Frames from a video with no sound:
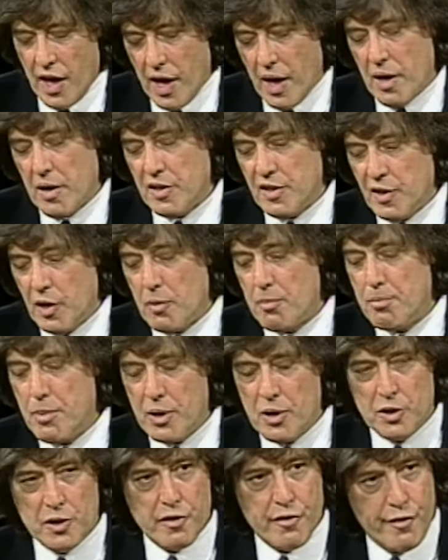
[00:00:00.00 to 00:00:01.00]
uh, you know,
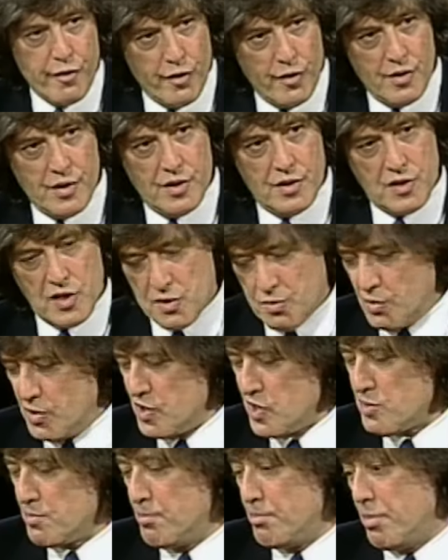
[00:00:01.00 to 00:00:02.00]
build, just,
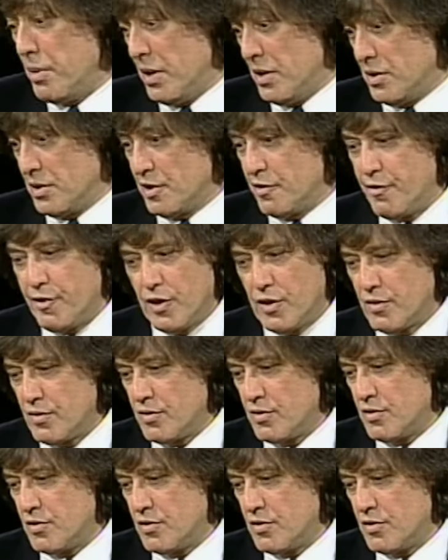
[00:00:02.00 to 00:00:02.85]
just build for